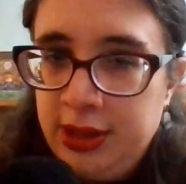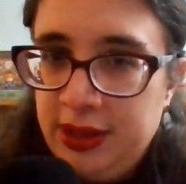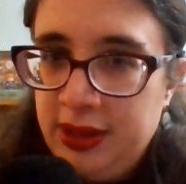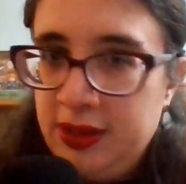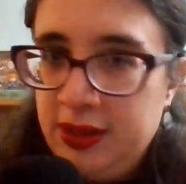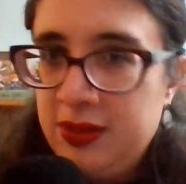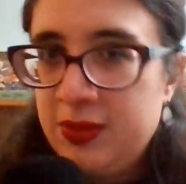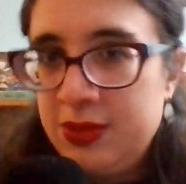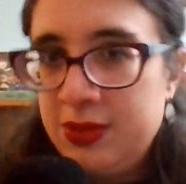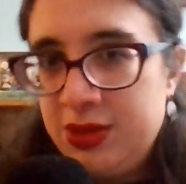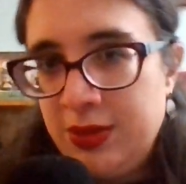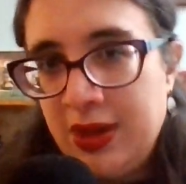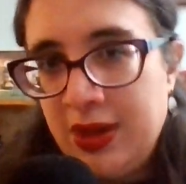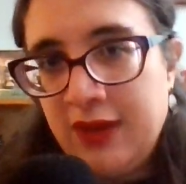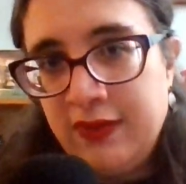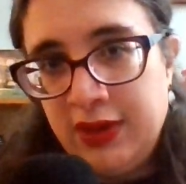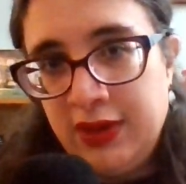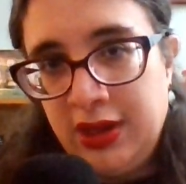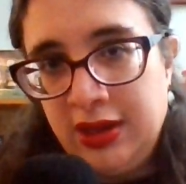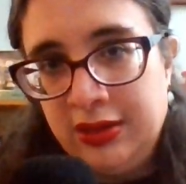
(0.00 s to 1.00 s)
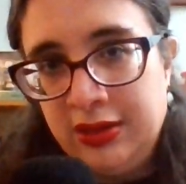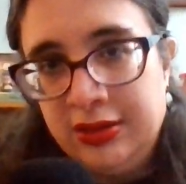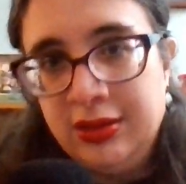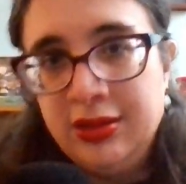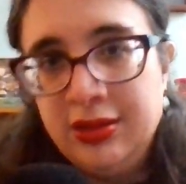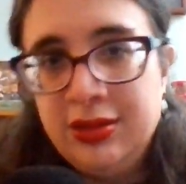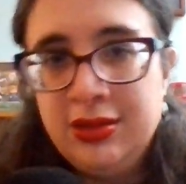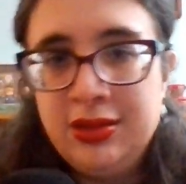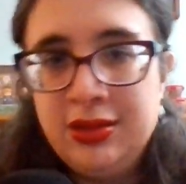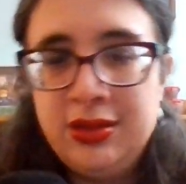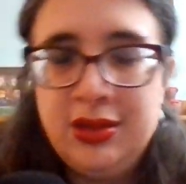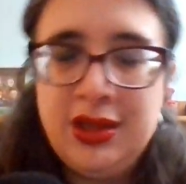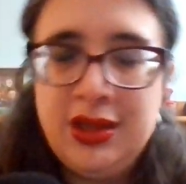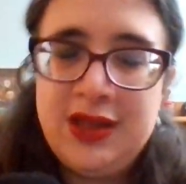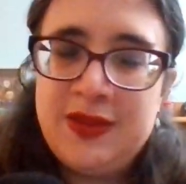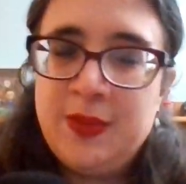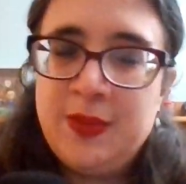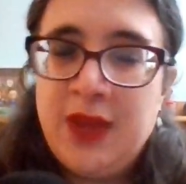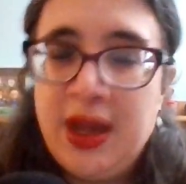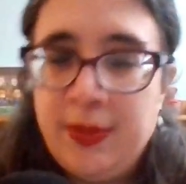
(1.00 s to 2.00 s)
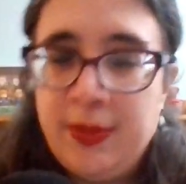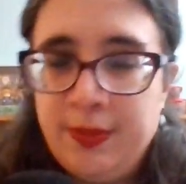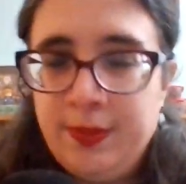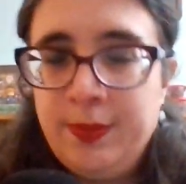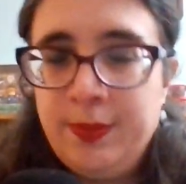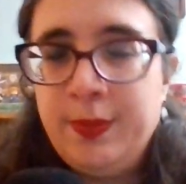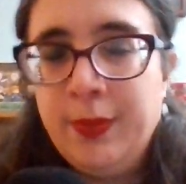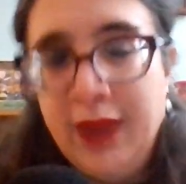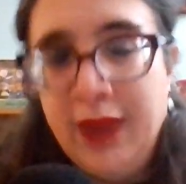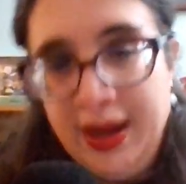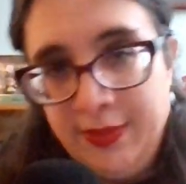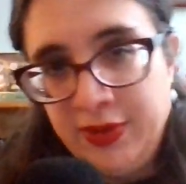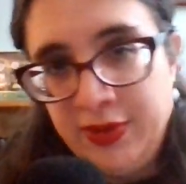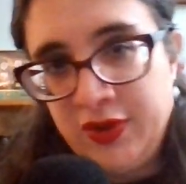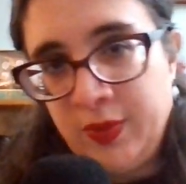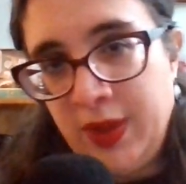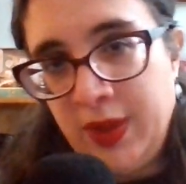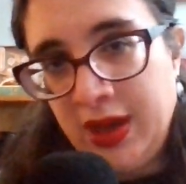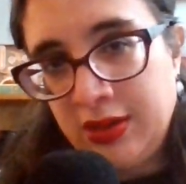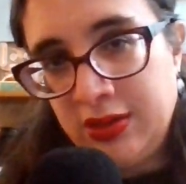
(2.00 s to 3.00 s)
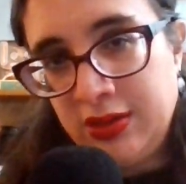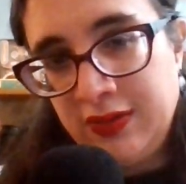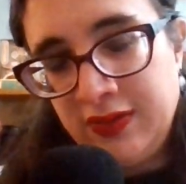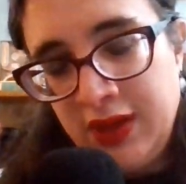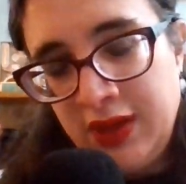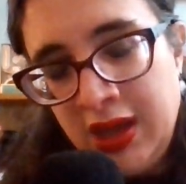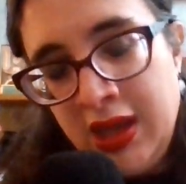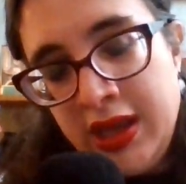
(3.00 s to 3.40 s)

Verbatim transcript: Use what you have on hand. That's my my perspective.